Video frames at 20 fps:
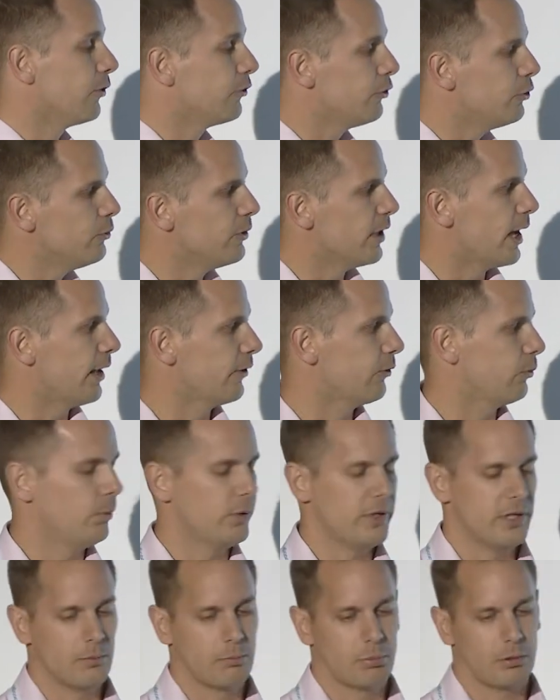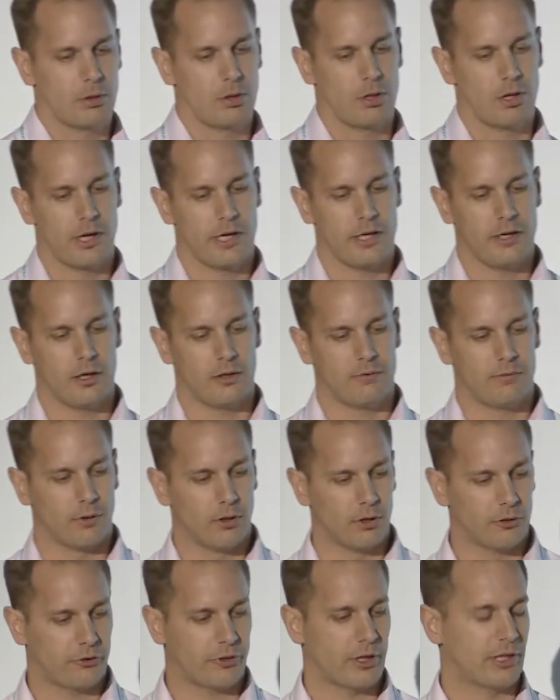to that, we apply
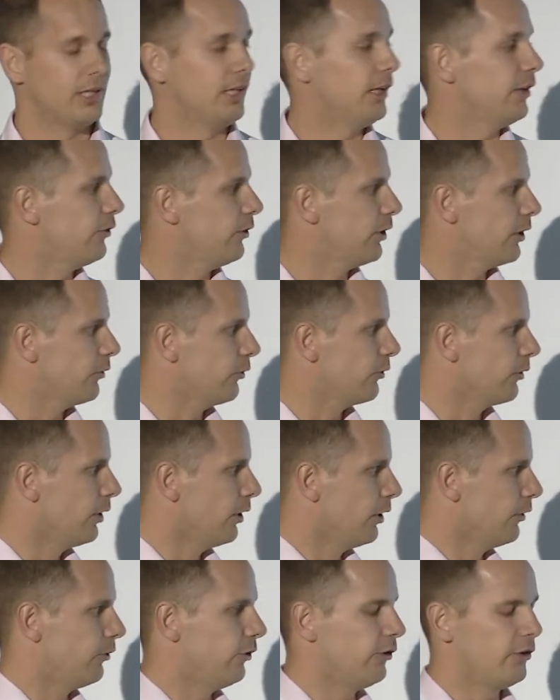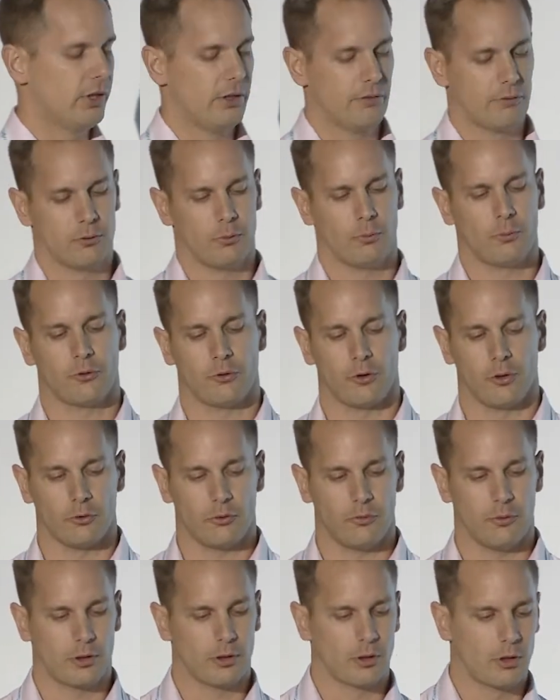advanced analytics to deliver results
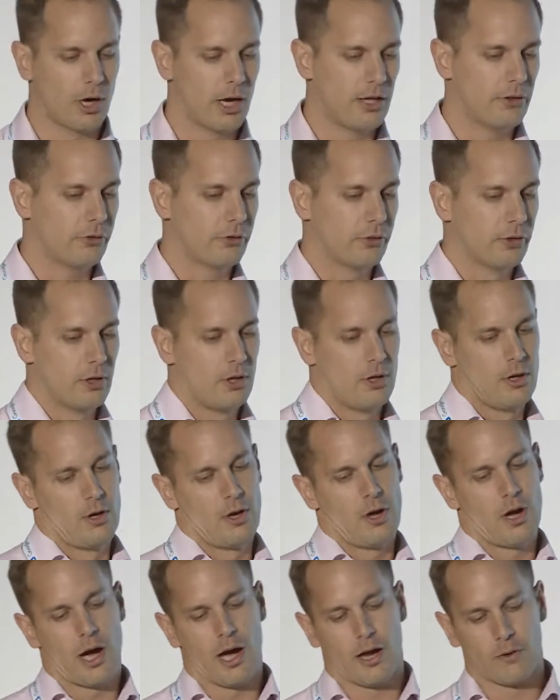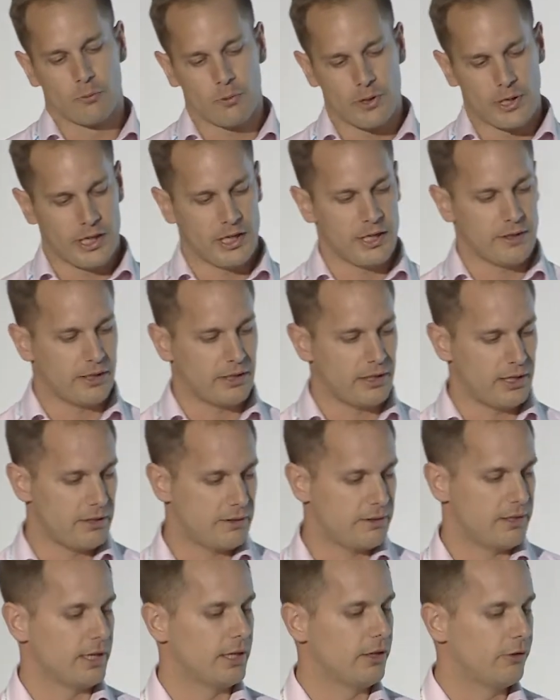for clients. And really, the key
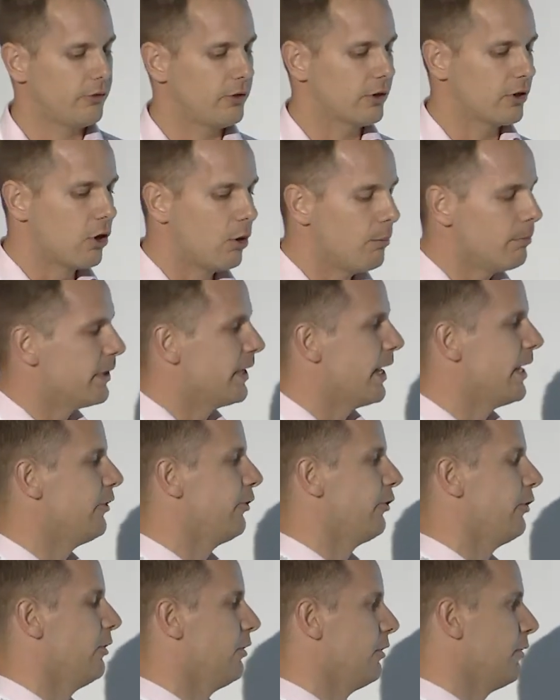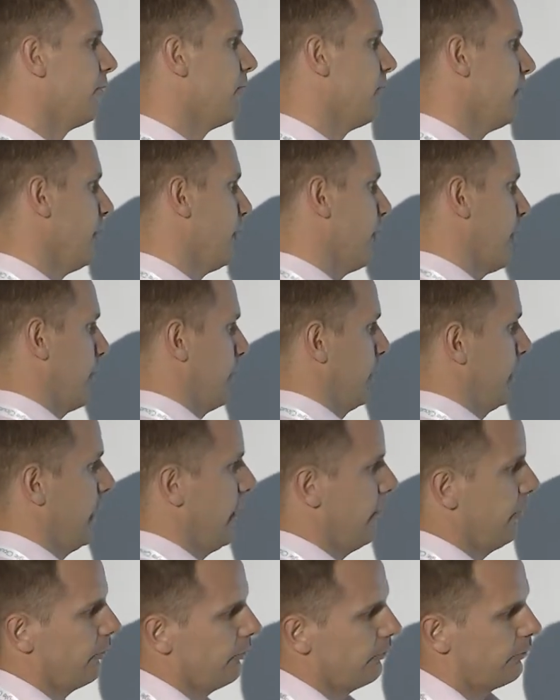thing is the combination of these
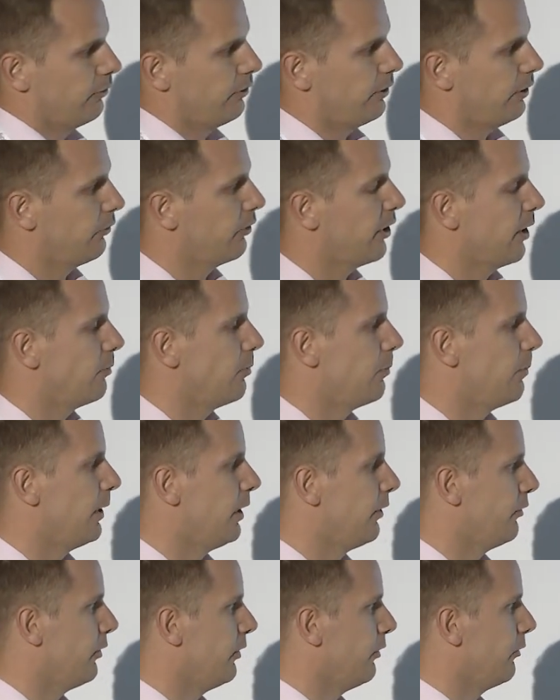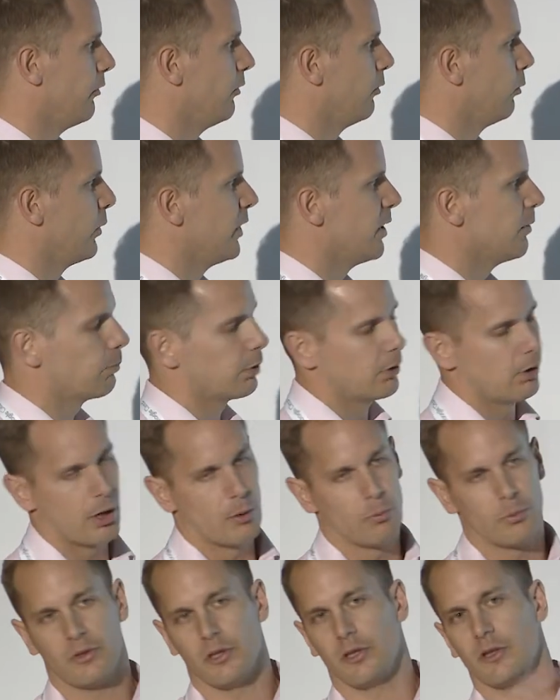applications and these capabilities that we apply
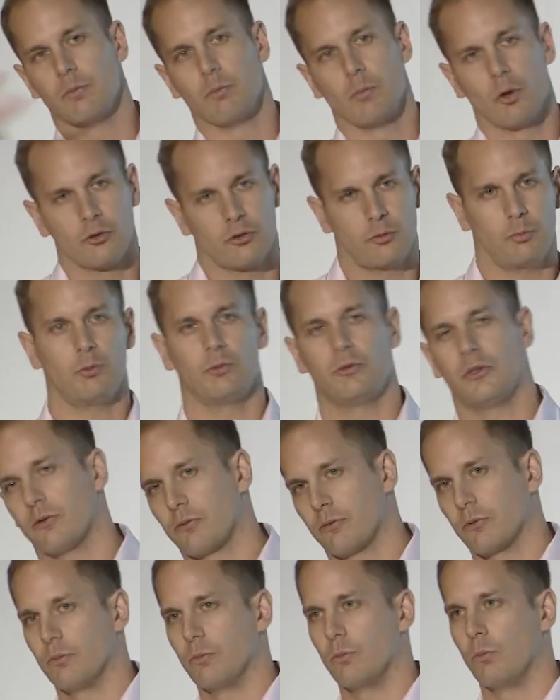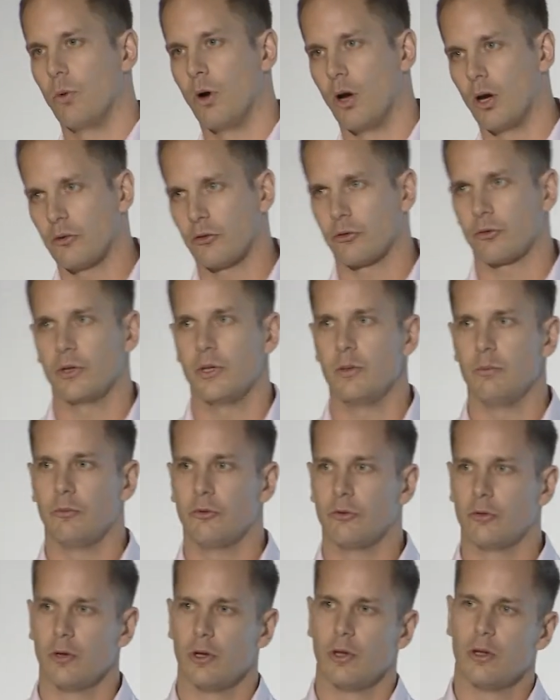within the multiple different work
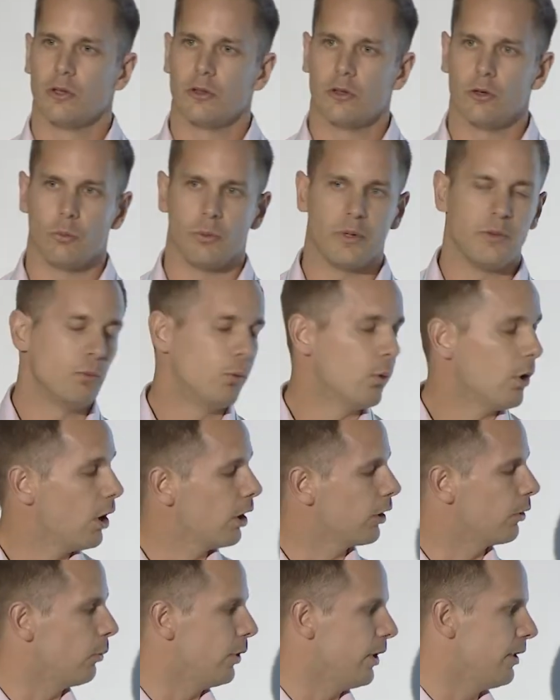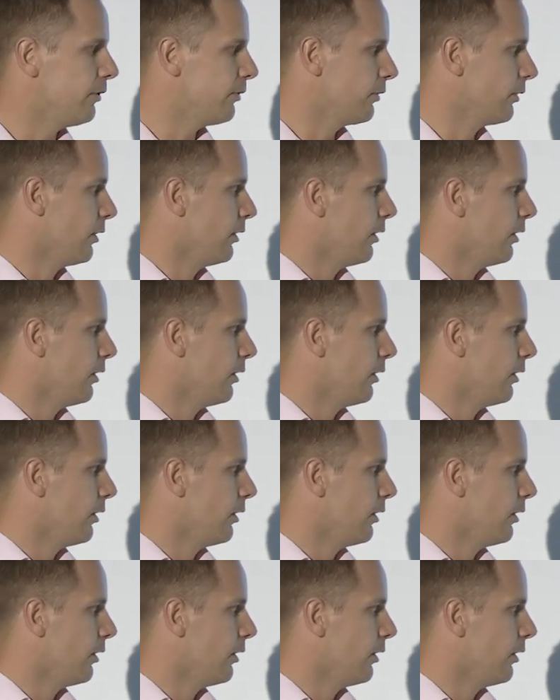streams that we work with